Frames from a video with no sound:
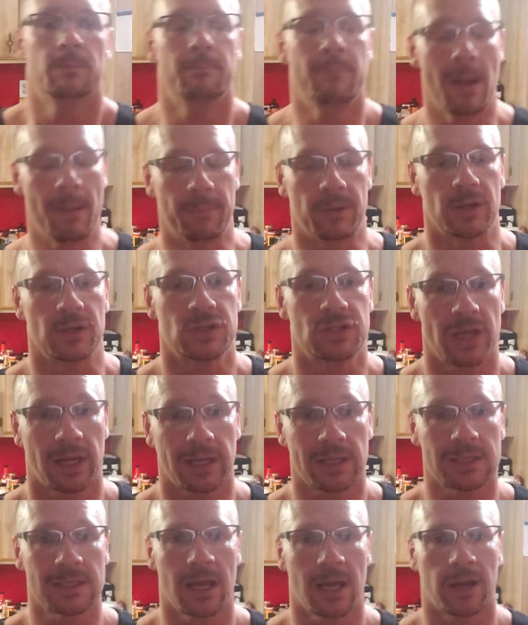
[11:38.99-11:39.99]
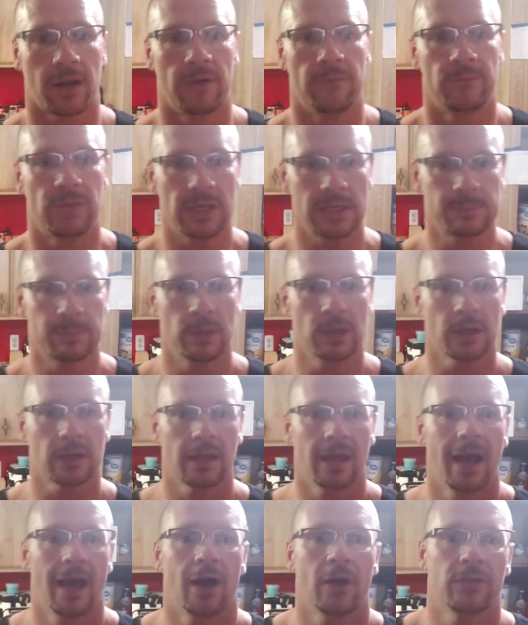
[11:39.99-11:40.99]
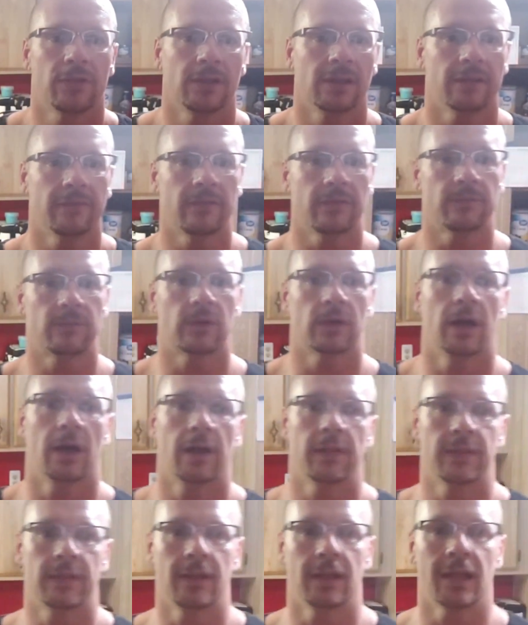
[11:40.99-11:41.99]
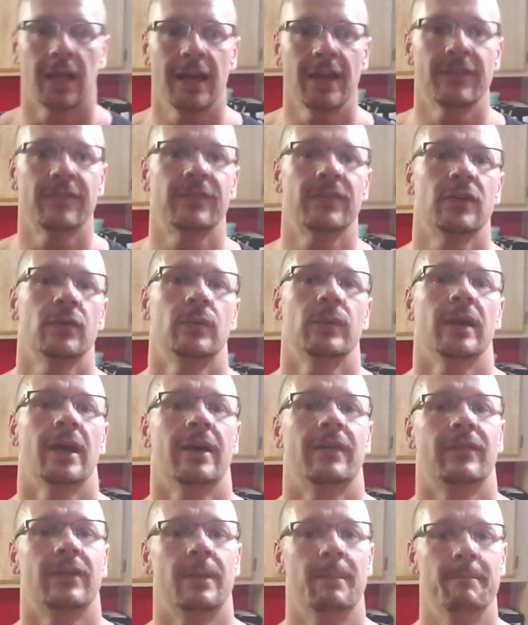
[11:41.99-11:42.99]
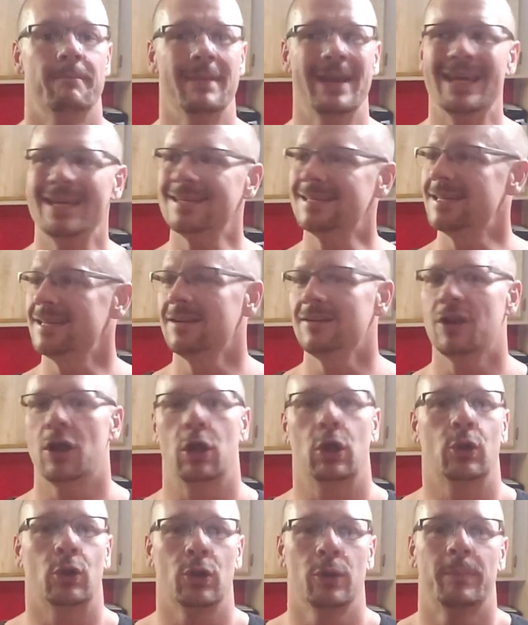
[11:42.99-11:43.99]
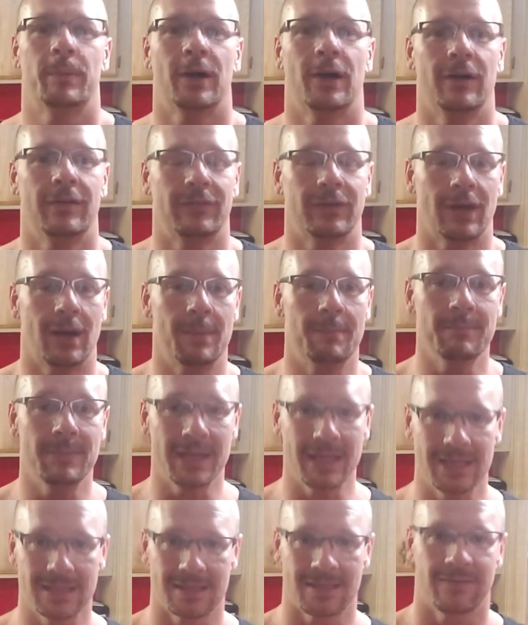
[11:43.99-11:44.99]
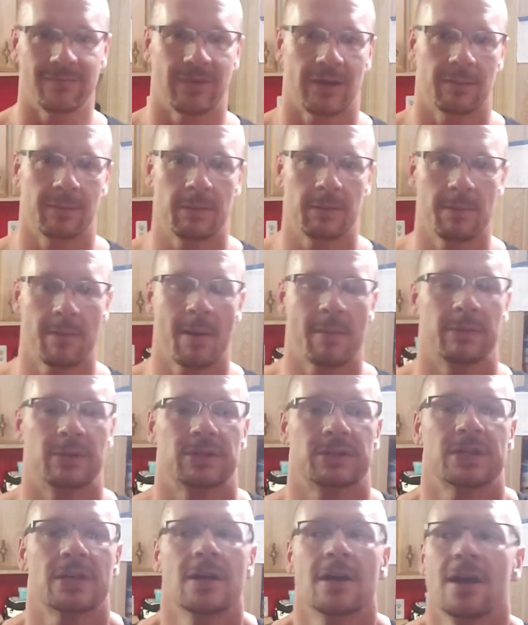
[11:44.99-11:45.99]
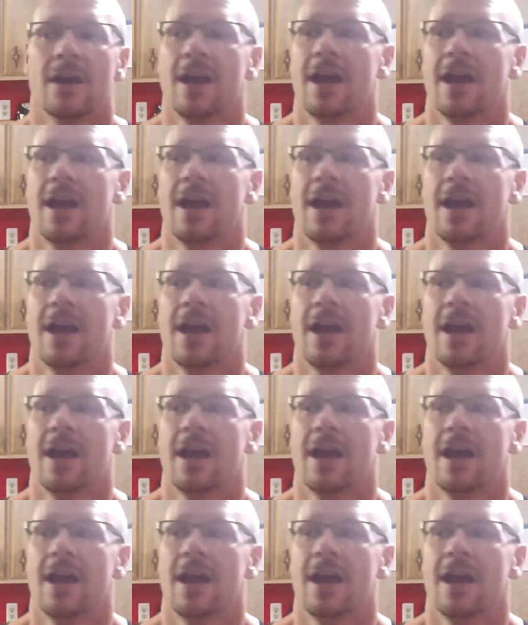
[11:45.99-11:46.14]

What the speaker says: Remember, check us out on Facebook, Healthy Living for a Healthy Life. We have an amazing group of amazing family members,